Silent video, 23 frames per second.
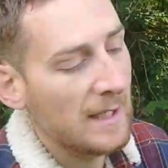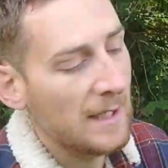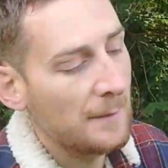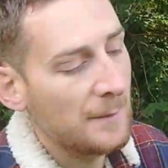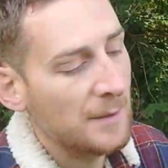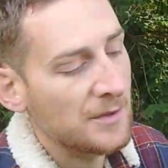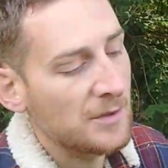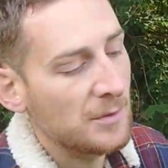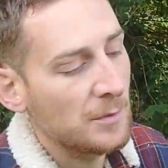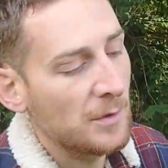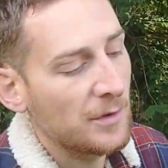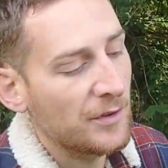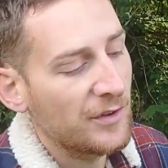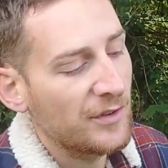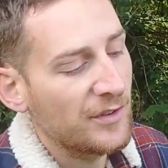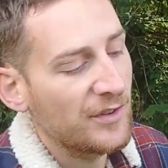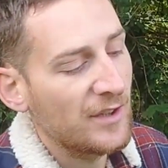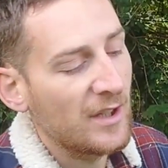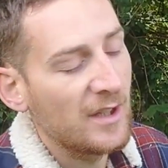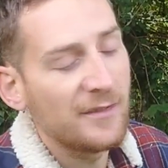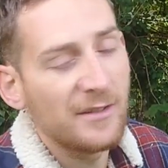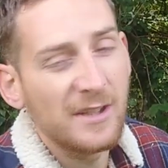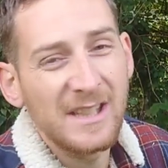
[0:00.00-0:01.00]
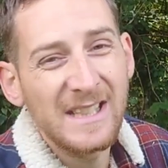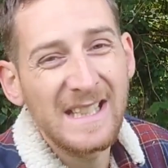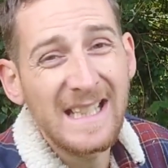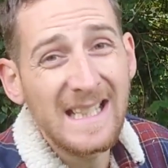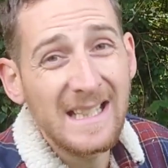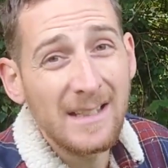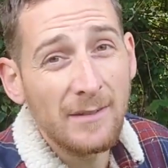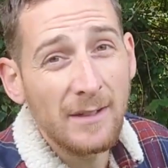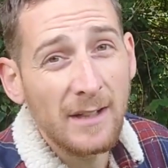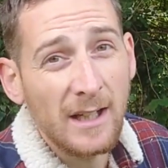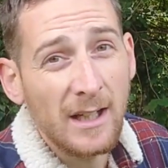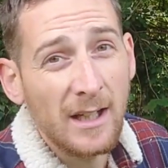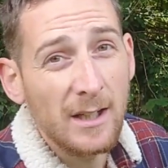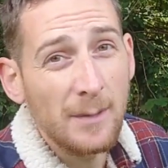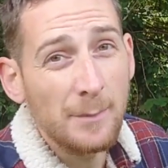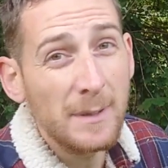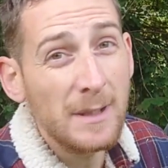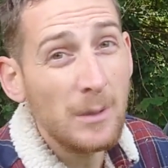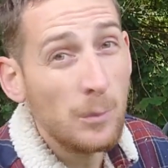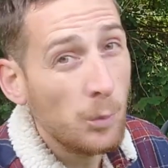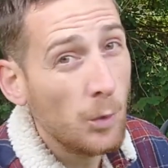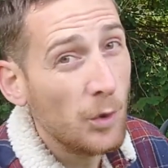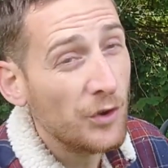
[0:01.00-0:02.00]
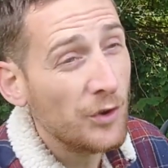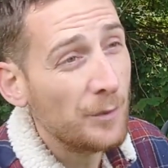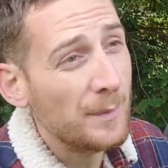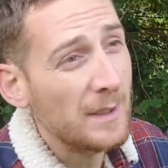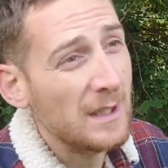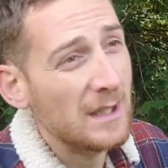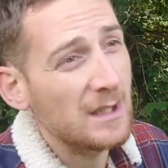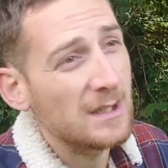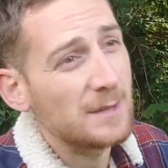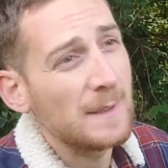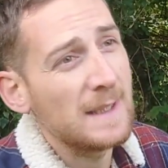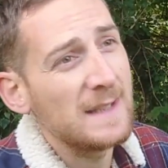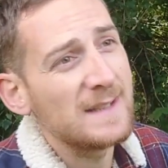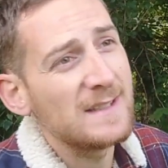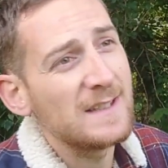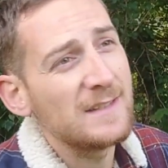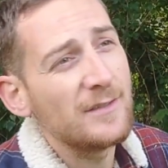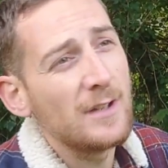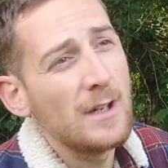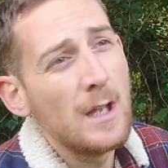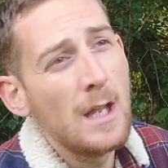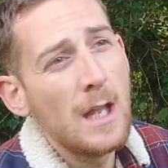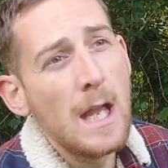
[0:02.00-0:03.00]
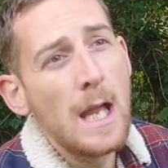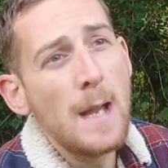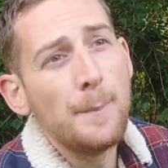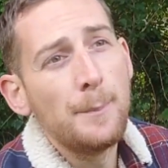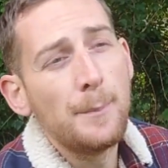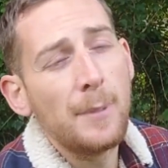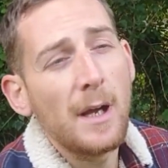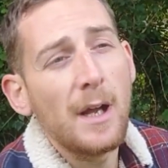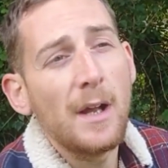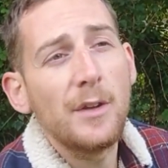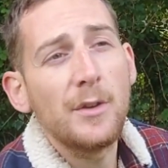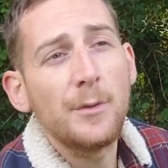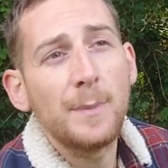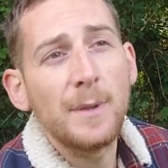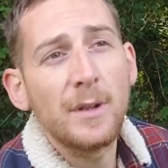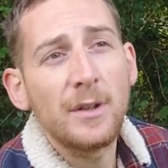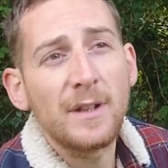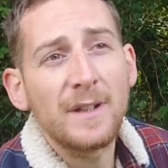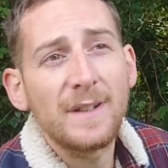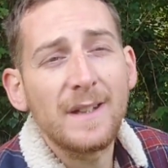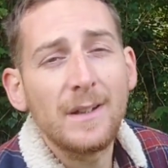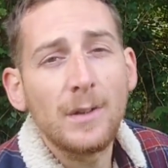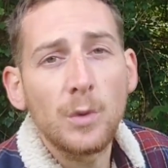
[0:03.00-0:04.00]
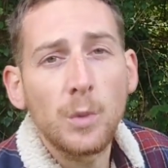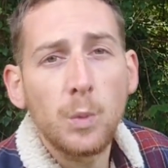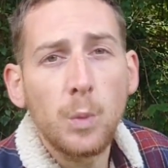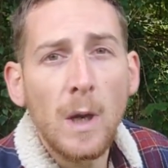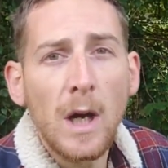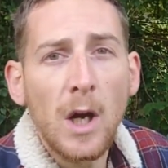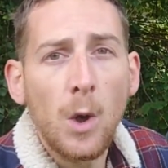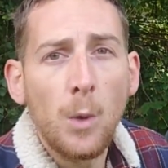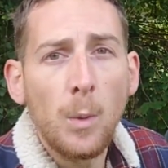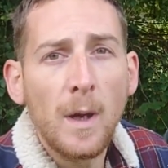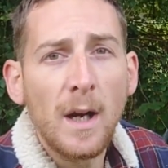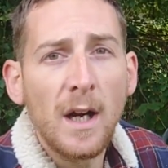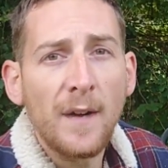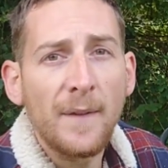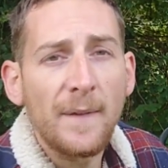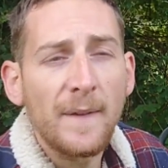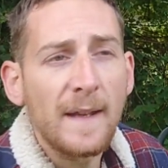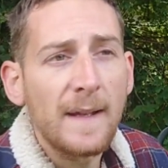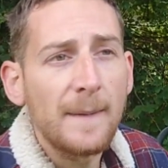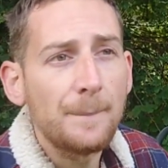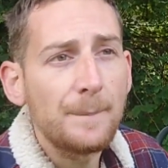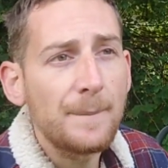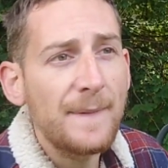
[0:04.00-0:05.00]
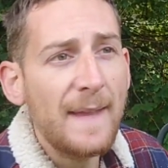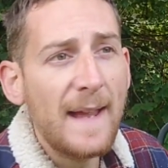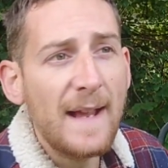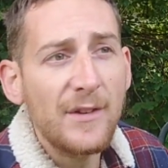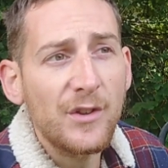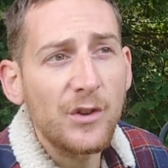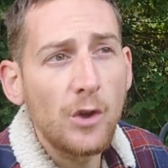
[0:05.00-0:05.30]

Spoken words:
remember how much it was because it was over a year ago, but it was a bit expensive, but to be honest it was well worth it.